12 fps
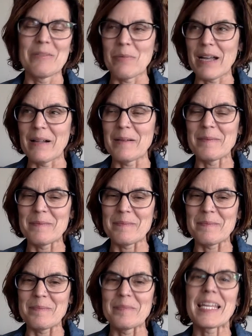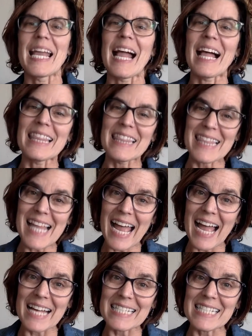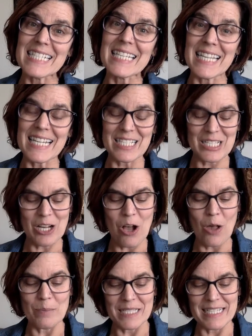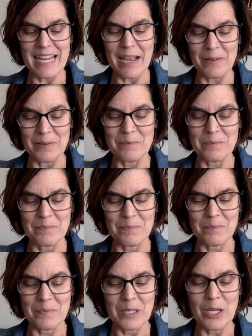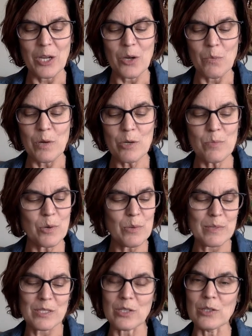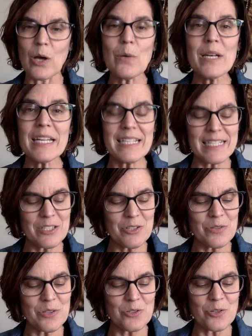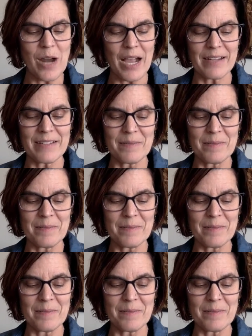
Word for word: Well, at last things calmed down. Wilbur was loaded into the truck